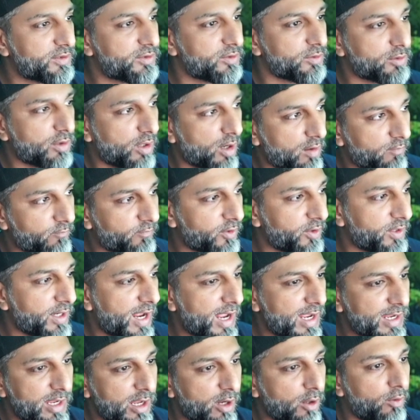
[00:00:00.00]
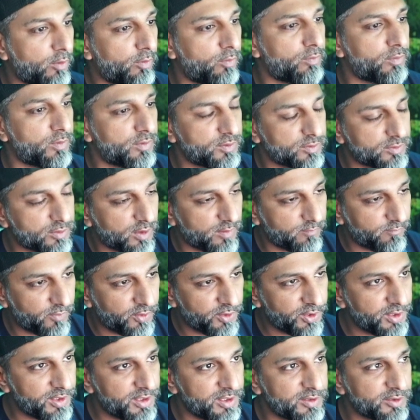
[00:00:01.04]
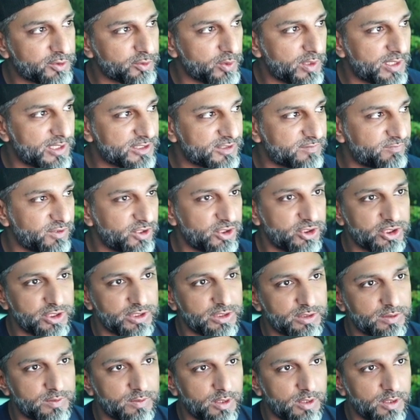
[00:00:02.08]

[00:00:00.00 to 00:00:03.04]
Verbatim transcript: to convert.io, converted it into SVG,